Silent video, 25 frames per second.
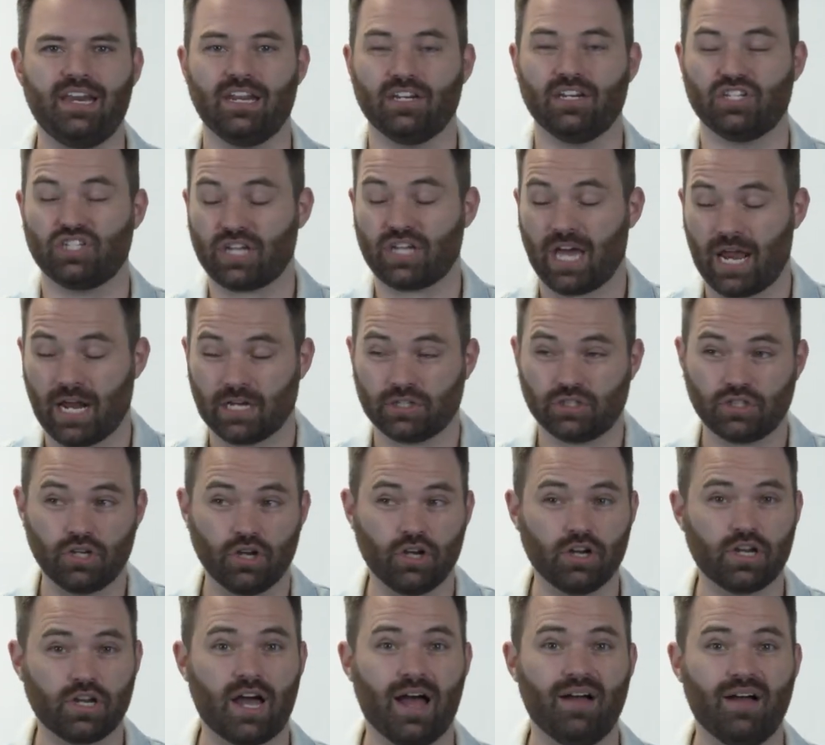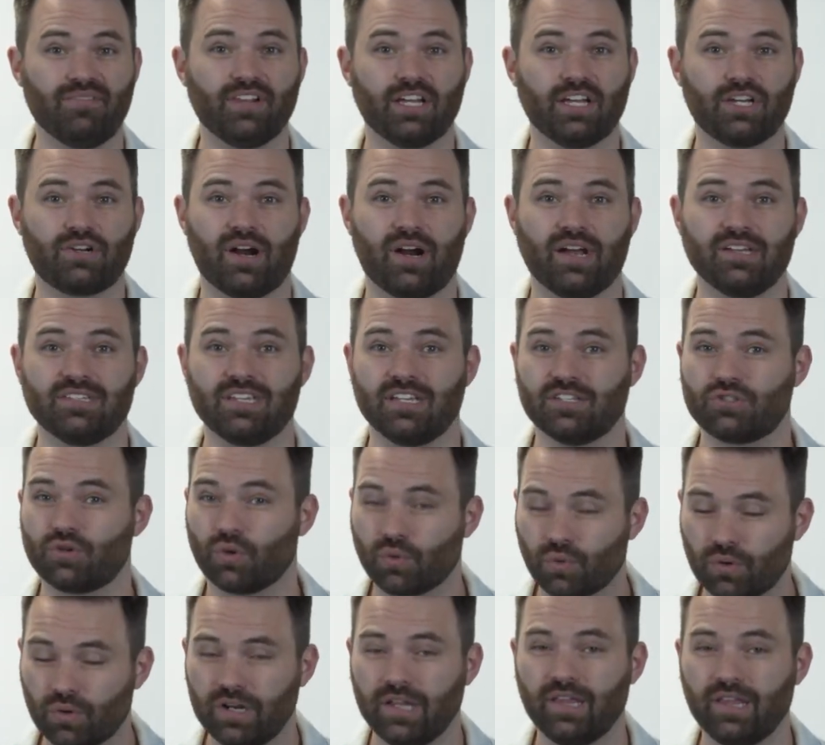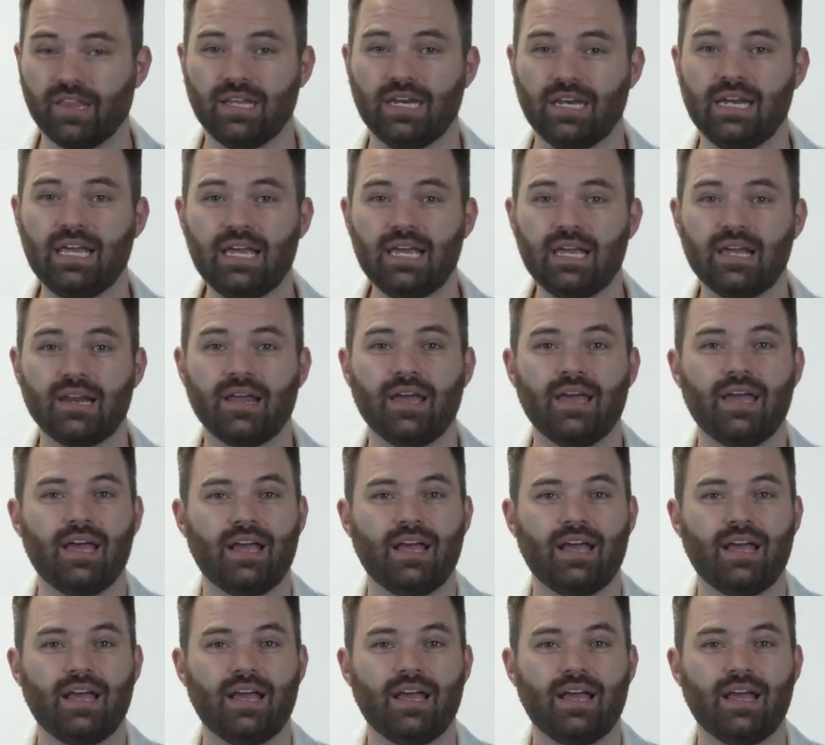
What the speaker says: It just kind of took off like crazy. It's really neat.